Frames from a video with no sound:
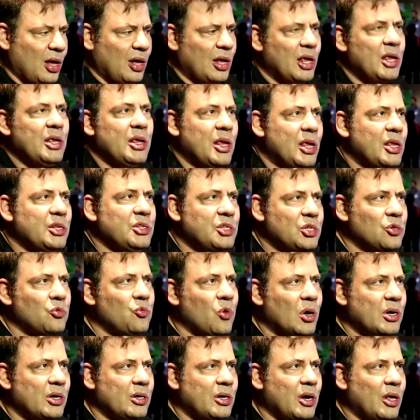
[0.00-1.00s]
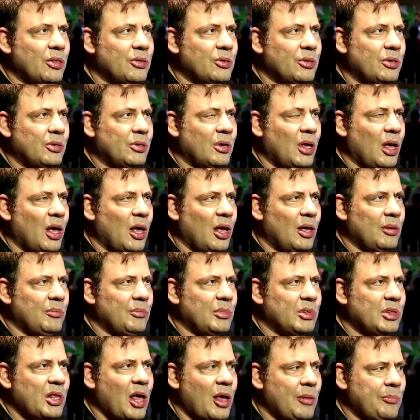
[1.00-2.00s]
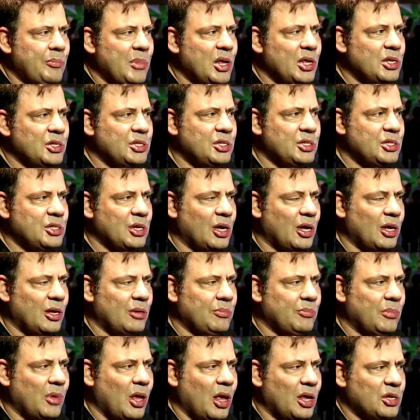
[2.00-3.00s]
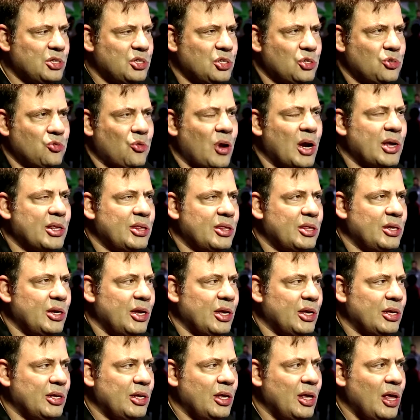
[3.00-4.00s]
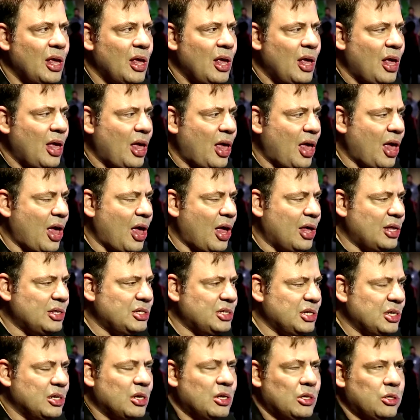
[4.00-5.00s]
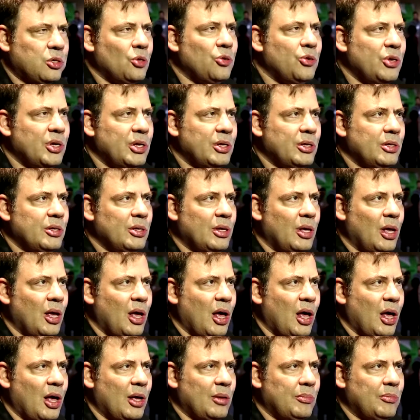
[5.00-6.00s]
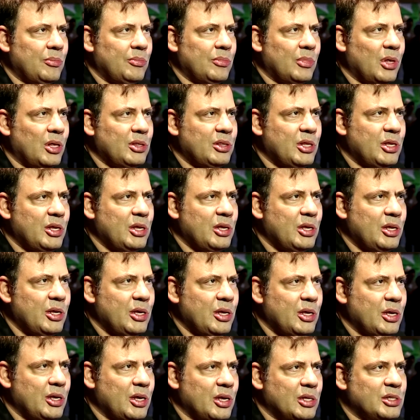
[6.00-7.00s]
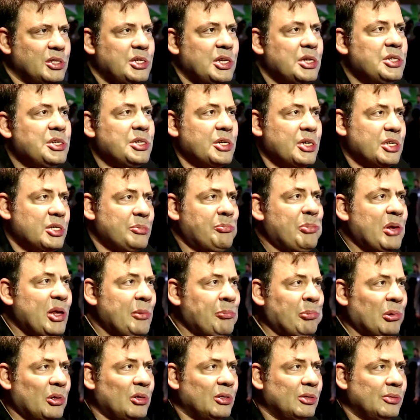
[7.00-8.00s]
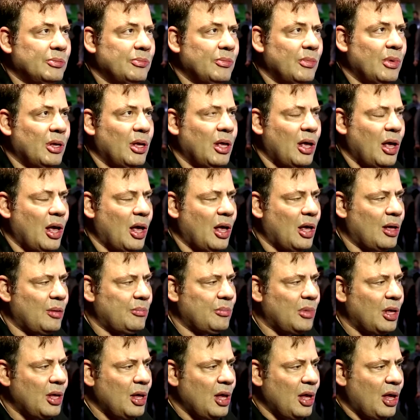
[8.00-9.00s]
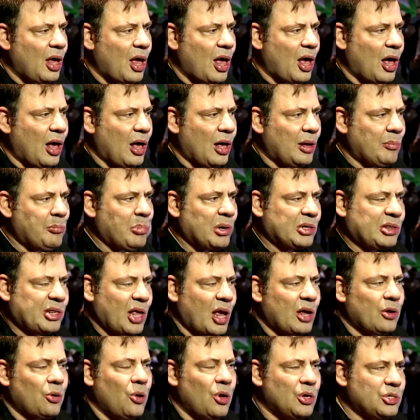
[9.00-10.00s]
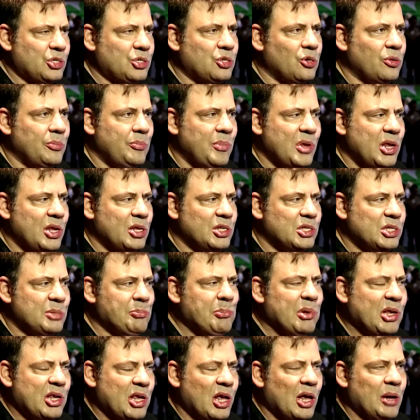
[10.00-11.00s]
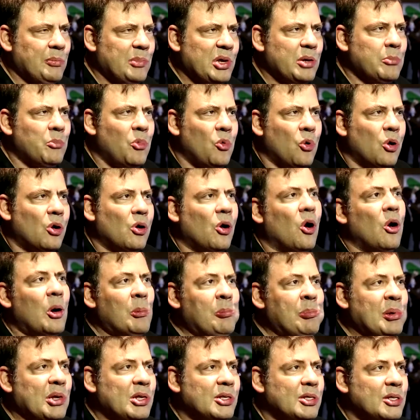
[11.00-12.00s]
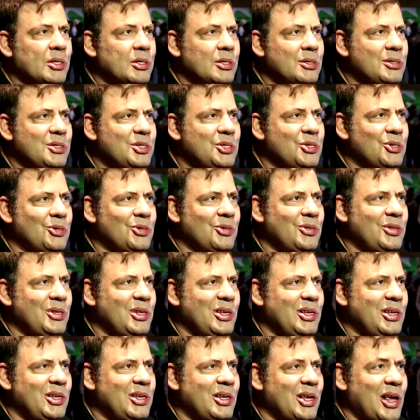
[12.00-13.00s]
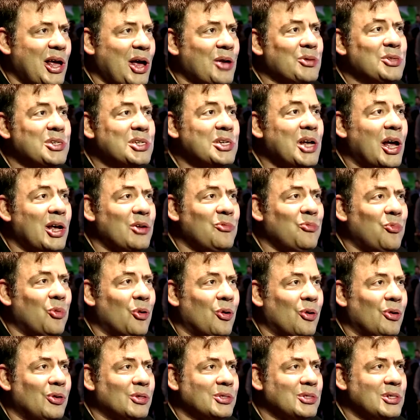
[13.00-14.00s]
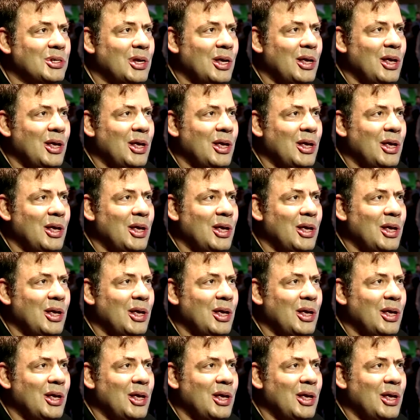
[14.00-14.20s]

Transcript: into one another. That means strengthening and including the indigenous people, but that also means becoming more open to the outside world,